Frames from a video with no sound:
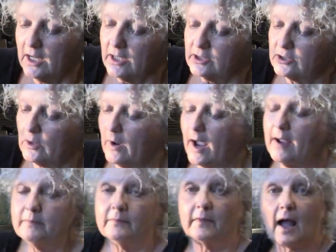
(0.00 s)
So
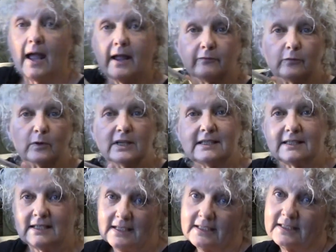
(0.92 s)
I'm, I have
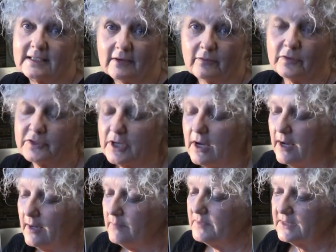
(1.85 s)
rinsed these several
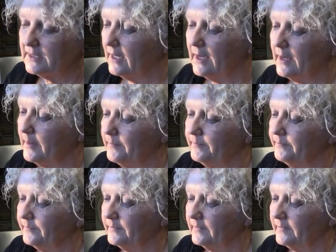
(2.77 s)
times um,